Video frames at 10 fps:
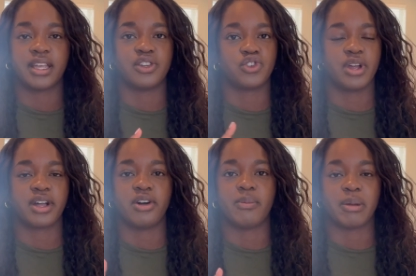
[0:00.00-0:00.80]
I can
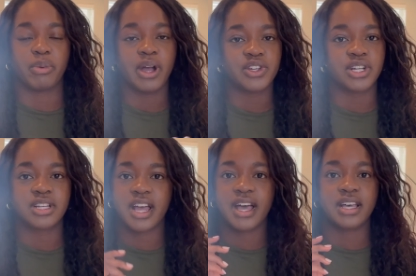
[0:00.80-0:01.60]
track all my project
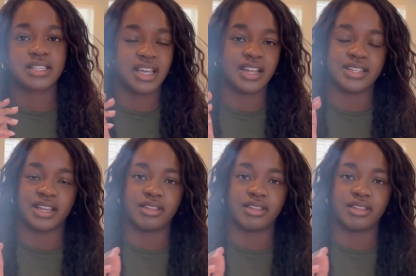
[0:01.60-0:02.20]
tasks, any, doc